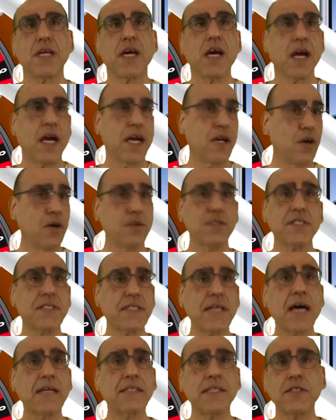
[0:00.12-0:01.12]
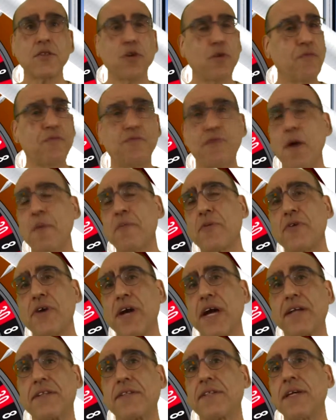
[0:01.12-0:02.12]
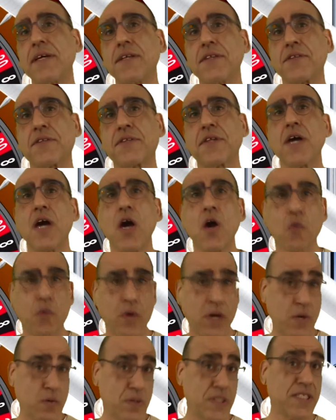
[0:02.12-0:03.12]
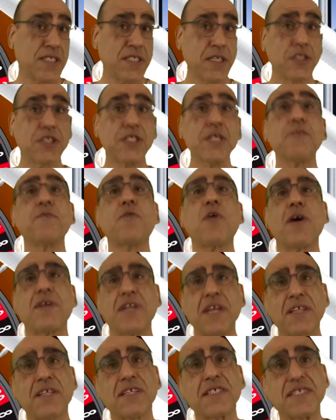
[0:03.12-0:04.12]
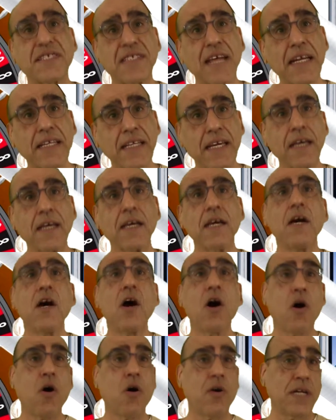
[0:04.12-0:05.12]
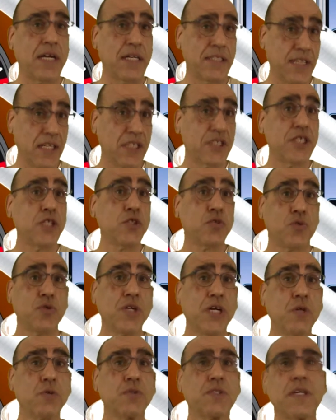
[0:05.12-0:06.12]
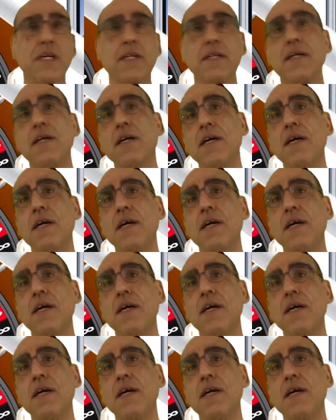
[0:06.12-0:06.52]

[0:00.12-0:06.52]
It all started on February 18th when I was searching for another study on addiction to nicotine.